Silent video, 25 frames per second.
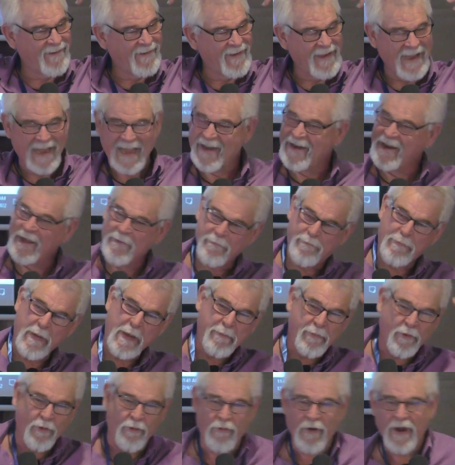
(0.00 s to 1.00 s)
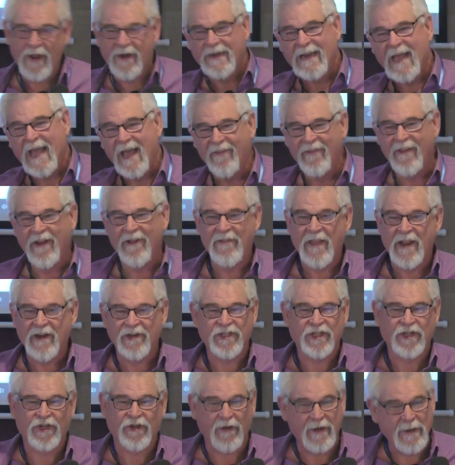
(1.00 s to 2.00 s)
And then people run down there, they're
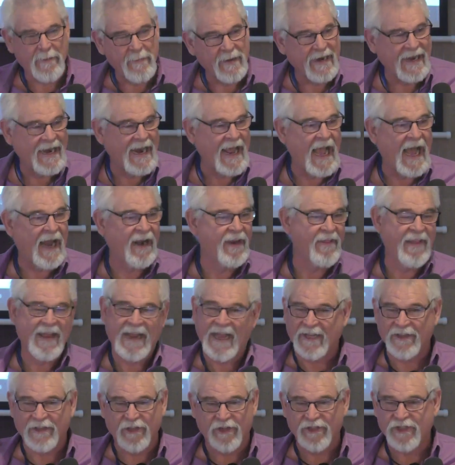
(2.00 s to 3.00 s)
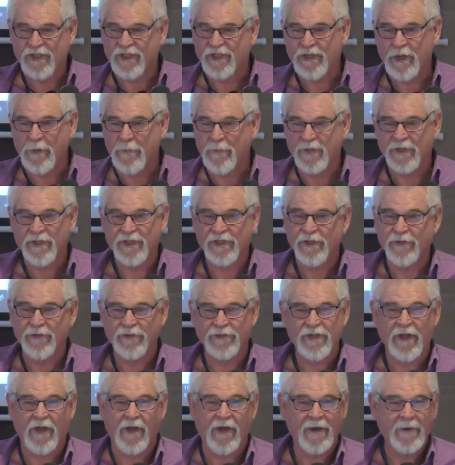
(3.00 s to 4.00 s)
screaming and howling. They got their stupid
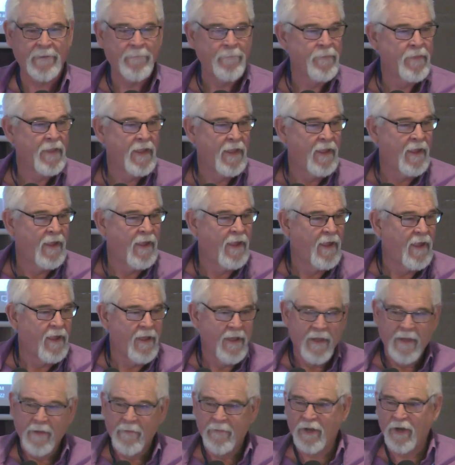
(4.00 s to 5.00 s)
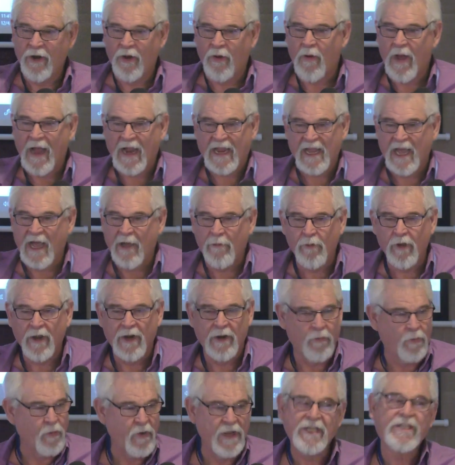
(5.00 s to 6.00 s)
suits on. You know, like, I
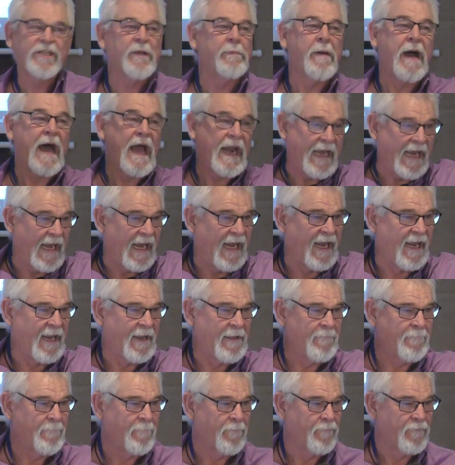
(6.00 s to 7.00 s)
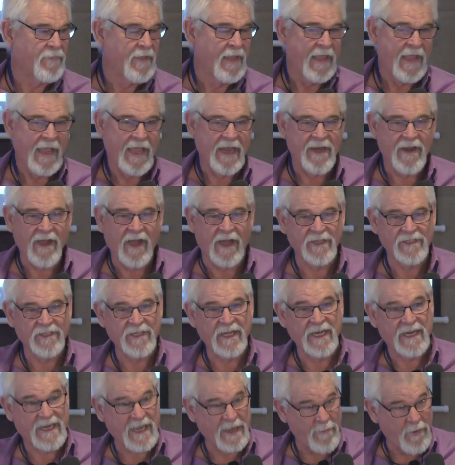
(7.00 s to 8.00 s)
went with some money. And God
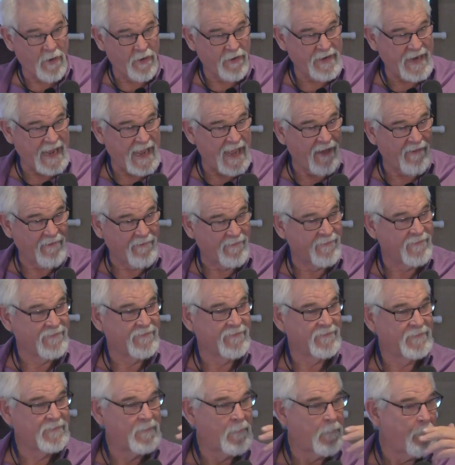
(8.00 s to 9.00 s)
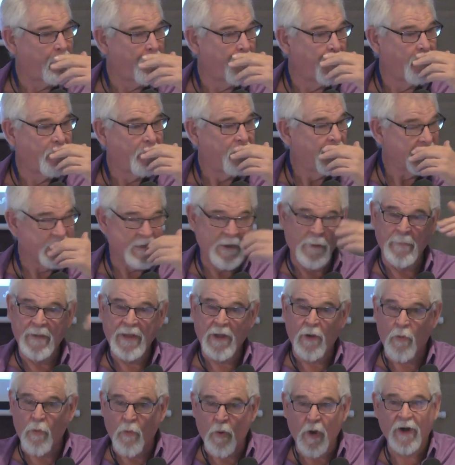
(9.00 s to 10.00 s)
said, come on down. It's going to
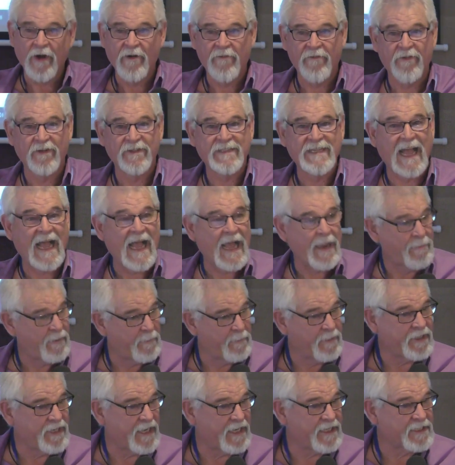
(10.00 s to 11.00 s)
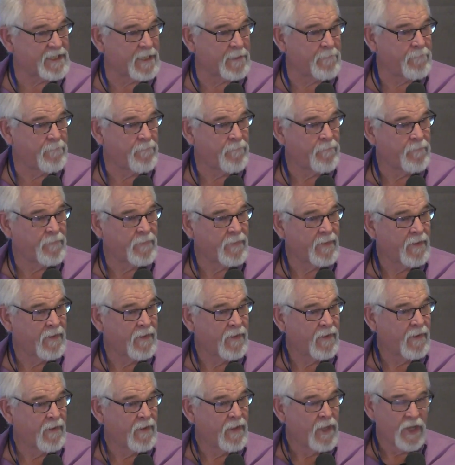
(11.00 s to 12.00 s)
be a wonderful time. Let me tell you something.
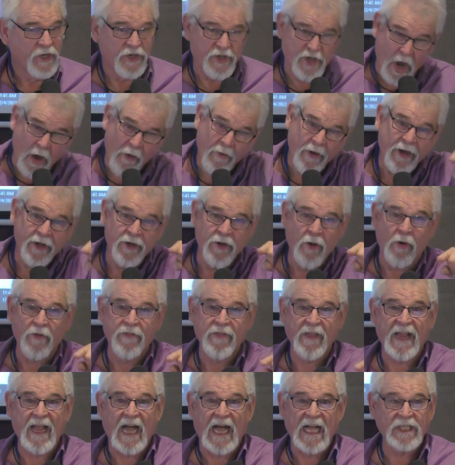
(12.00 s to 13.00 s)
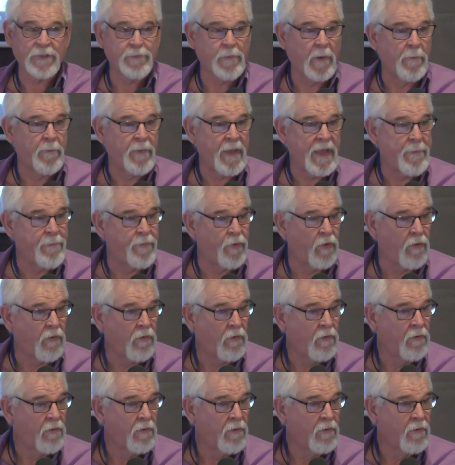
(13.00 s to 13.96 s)
Don't ignore the gospel, people.